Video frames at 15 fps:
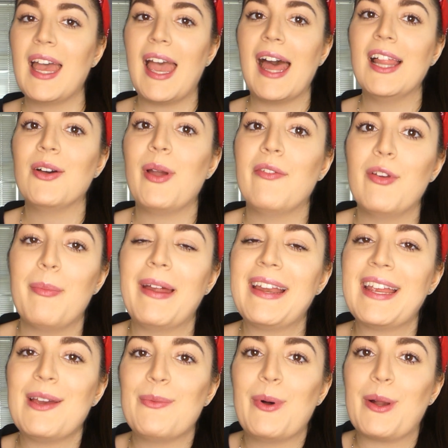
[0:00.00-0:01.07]
Hello
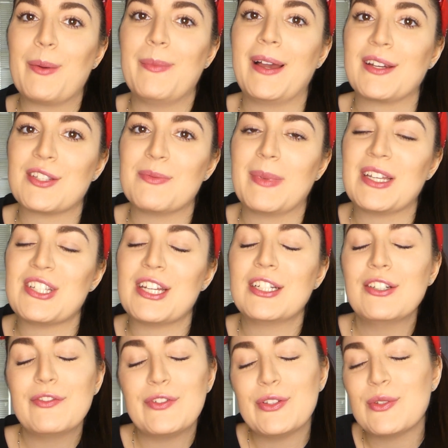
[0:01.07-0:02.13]
everybody and welcome back to my
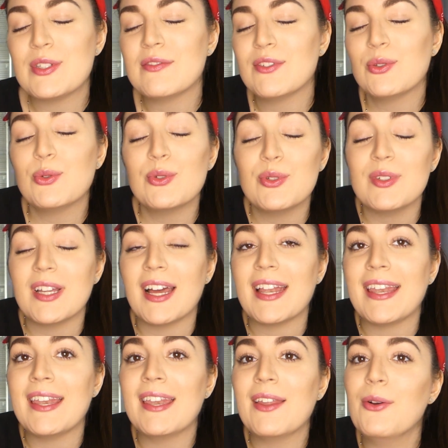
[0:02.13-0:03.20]
channel. For those of you who do
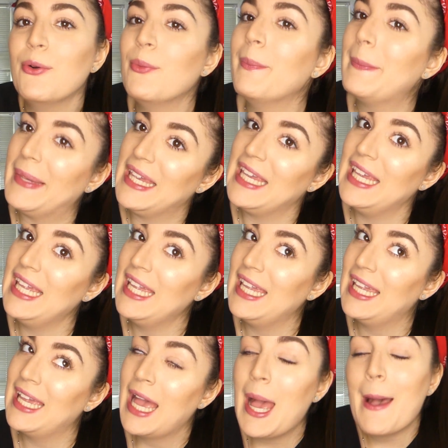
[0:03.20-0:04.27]
not know me,
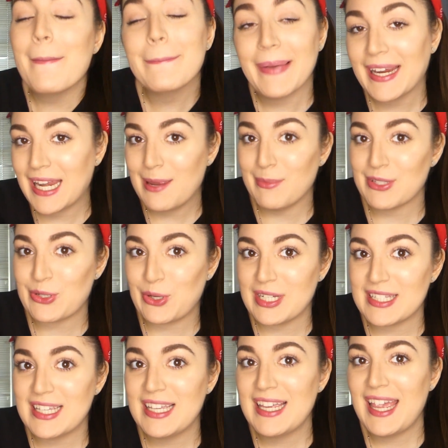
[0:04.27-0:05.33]
my name is
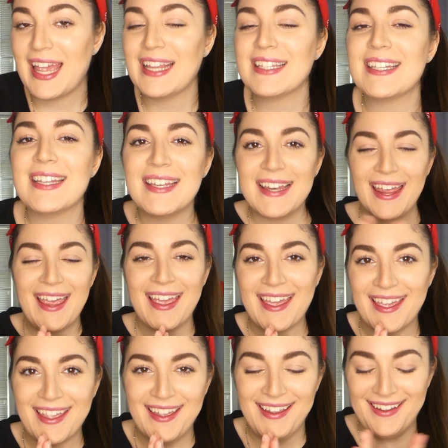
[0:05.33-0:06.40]
Chrissy and
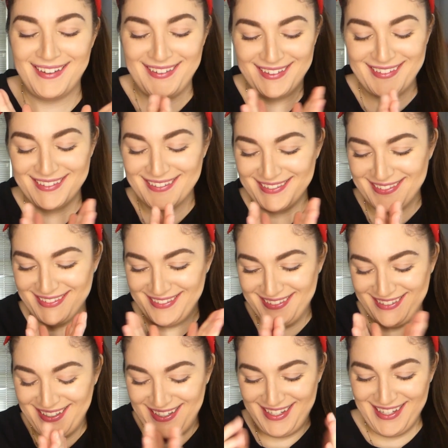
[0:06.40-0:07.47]
today
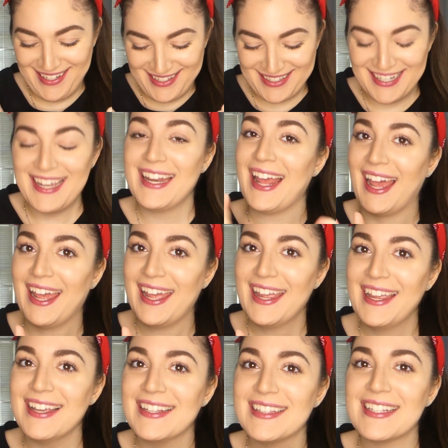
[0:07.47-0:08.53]

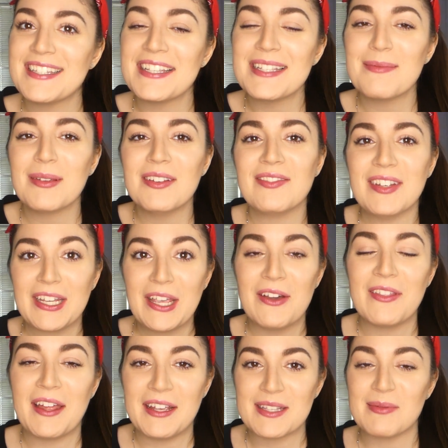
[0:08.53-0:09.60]
this has been a
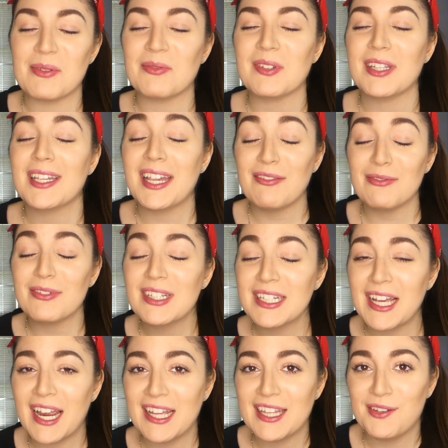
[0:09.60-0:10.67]
video that has been really,
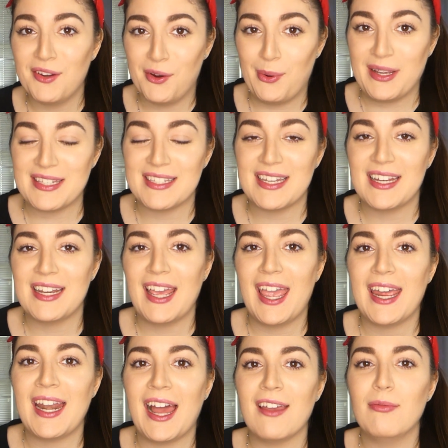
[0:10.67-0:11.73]
really highly requested,
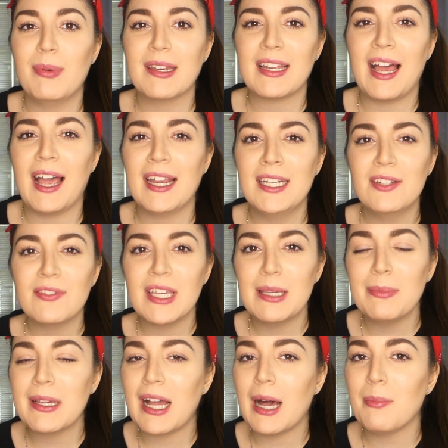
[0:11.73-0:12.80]
and I've been kind of
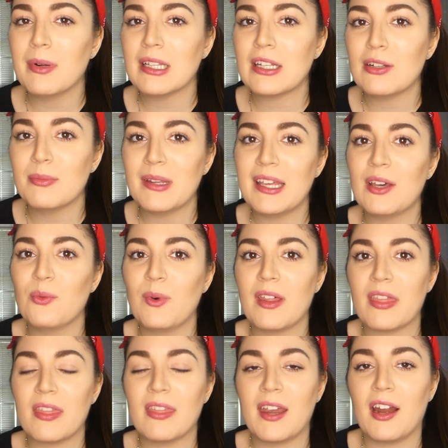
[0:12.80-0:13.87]
keeping up a little bit
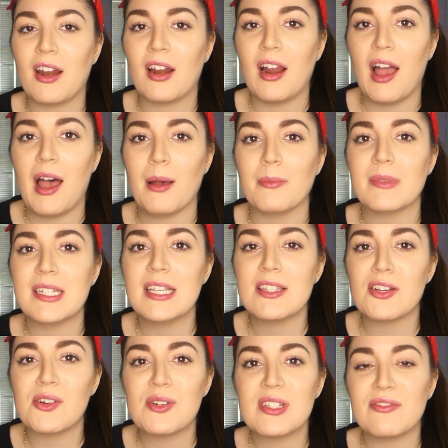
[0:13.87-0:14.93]
with their
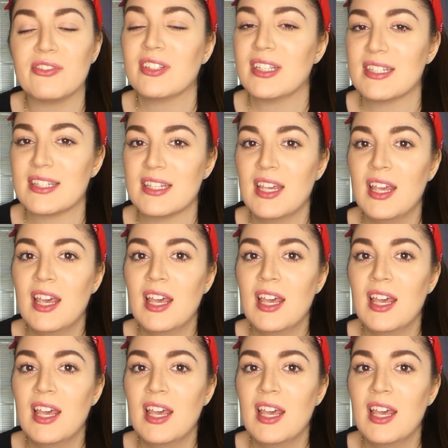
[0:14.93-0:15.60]
teasers for this